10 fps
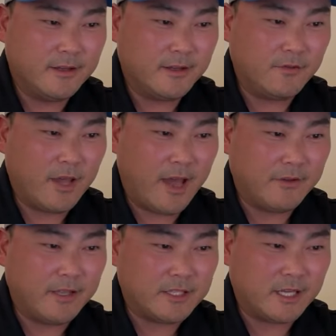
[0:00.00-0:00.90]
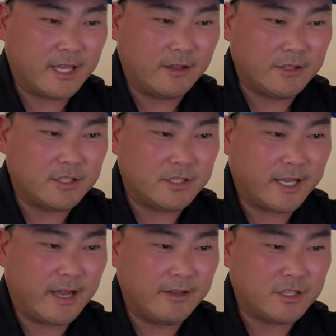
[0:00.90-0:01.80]
If you haven't yet, check out
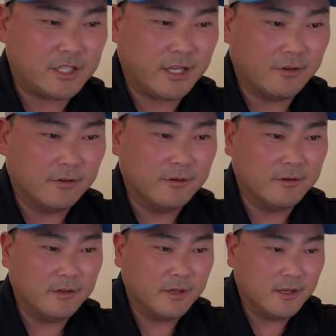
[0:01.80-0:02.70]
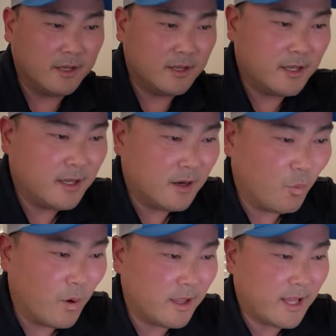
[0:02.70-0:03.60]
his channel.
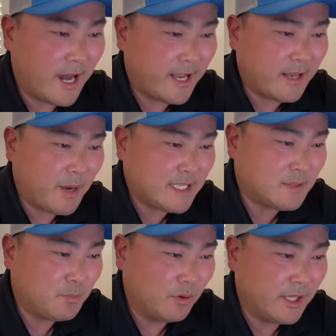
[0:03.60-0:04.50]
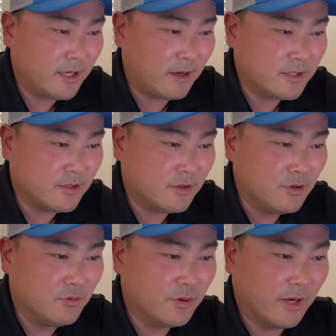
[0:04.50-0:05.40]
What line am I spooling onto the
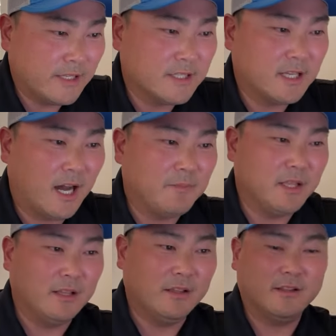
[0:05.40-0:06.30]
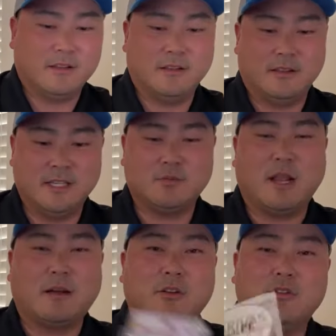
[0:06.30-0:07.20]
new reel? I just hopped in. This is what
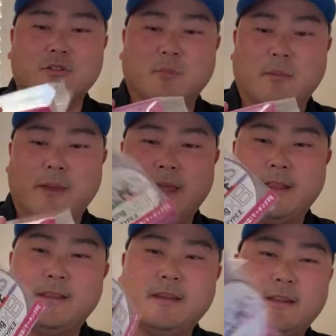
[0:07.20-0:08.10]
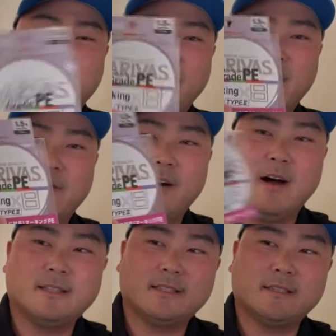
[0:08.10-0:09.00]
I'm going to use, my man. The
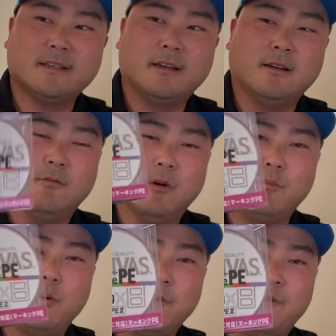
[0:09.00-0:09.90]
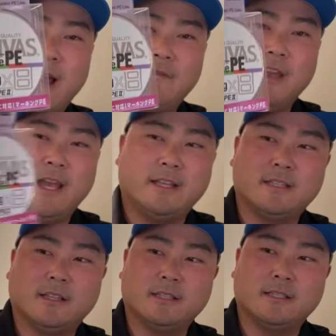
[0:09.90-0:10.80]
Varivas 1.5
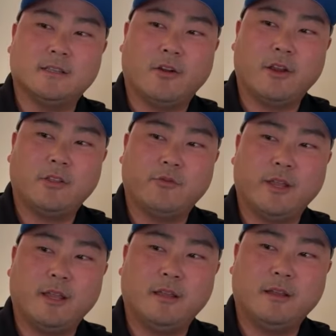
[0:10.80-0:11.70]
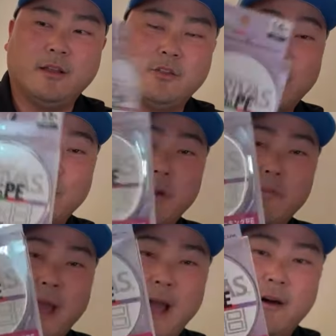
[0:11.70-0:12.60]
gauge. This is 31
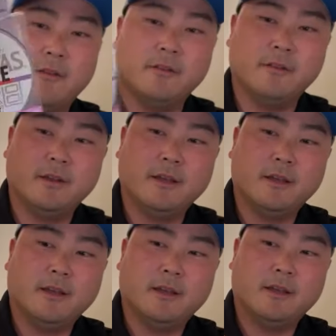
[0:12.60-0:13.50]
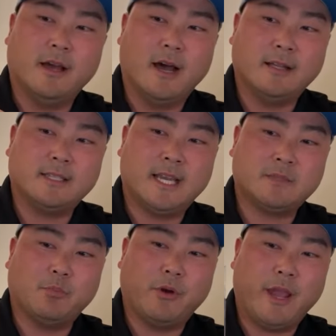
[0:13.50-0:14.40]
pound
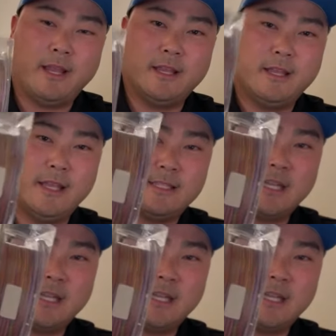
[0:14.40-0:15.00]
test braid. It's